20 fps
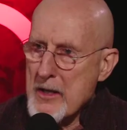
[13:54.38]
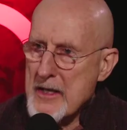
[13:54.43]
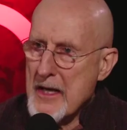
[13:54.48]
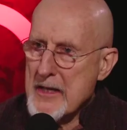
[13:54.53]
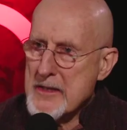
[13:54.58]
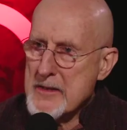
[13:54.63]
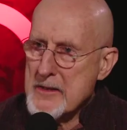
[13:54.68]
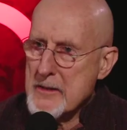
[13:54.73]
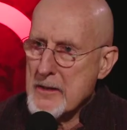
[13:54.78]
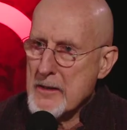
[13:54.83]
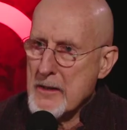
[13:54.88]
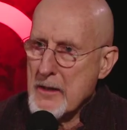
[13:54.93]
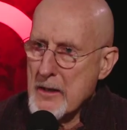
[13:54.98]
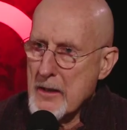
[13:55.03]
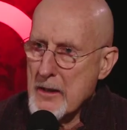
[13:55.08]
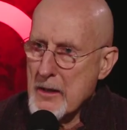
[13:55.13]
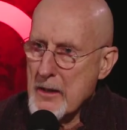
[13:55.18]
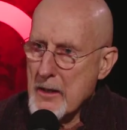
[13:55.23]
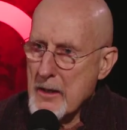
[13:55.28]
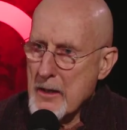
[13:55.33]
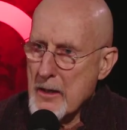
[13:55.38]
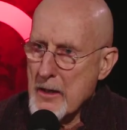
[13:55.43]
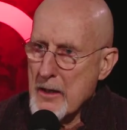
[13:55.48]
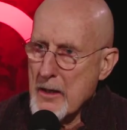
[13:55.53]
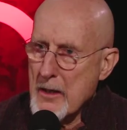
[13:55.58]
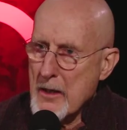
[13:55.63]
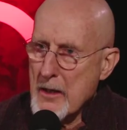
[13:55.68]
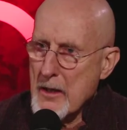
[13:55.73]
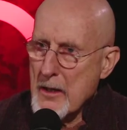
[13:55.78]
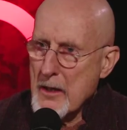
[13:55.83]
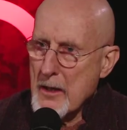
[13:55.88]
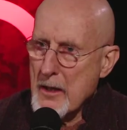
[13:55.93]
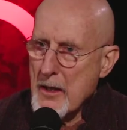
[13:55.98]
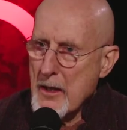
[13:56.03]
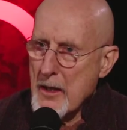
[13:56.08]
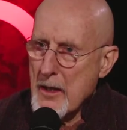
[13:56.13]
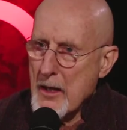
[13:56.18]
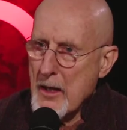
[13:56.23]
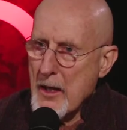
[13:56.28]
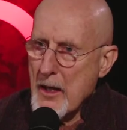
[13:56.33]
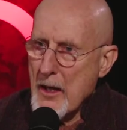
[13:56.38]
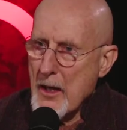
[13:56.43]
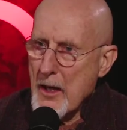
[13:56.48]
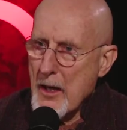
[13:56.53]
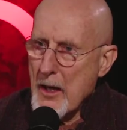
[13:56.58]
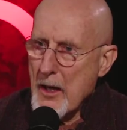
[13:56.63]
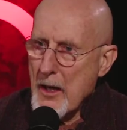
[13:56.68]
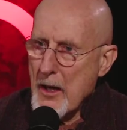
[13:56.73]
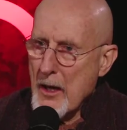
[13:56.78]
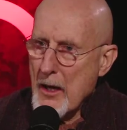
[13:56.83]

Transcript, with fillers: Yes, you're saying that younger